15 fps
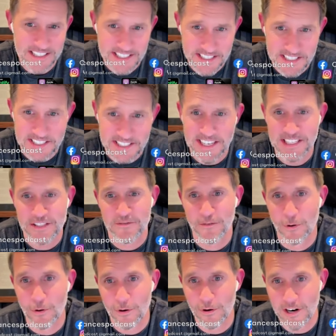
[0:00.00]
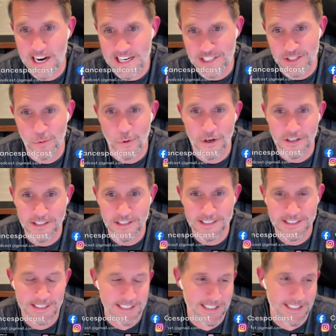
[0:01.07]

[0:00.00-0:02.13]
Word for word: assistant S4, S1,